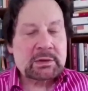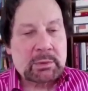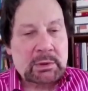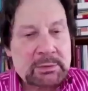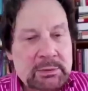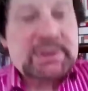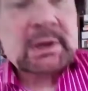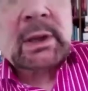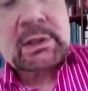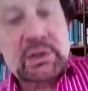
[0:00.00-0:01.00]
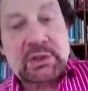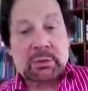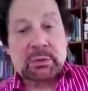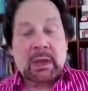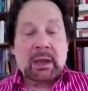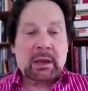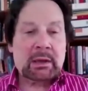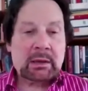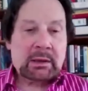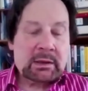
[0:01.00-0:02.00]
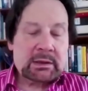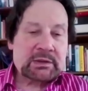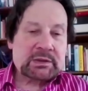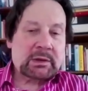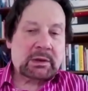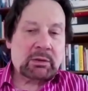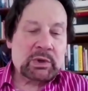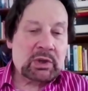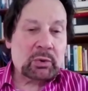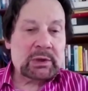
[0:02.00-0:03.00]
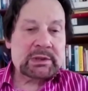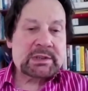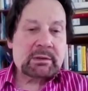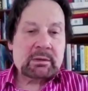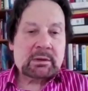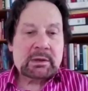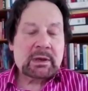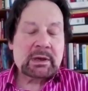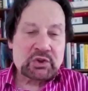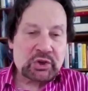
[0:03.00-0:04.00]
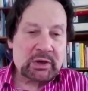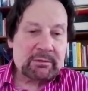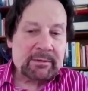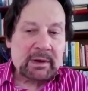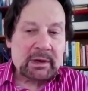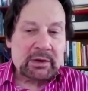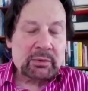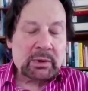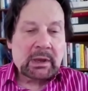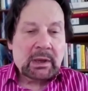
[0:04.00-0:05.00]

I'd, I'd be delighted to. Uh, it's uh, we call it the J value,